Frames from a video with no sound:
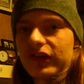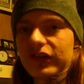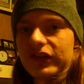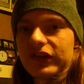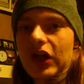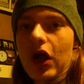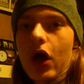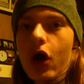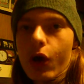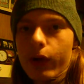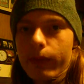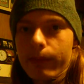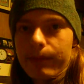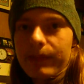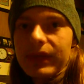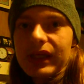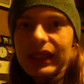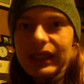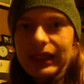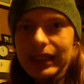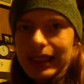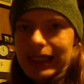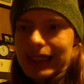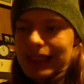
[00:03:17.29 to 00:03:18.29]

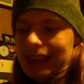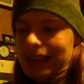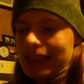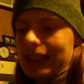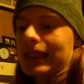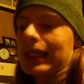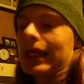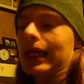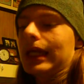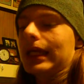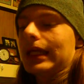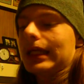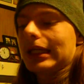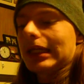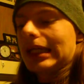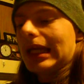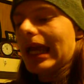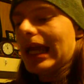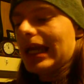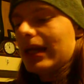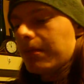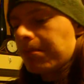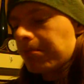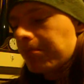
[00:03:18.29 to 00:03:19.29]
Zombies
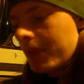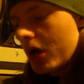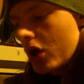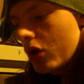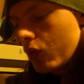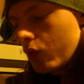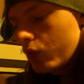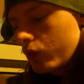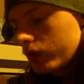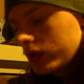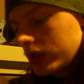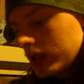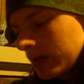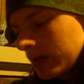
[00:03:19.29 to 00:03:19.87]
game mode.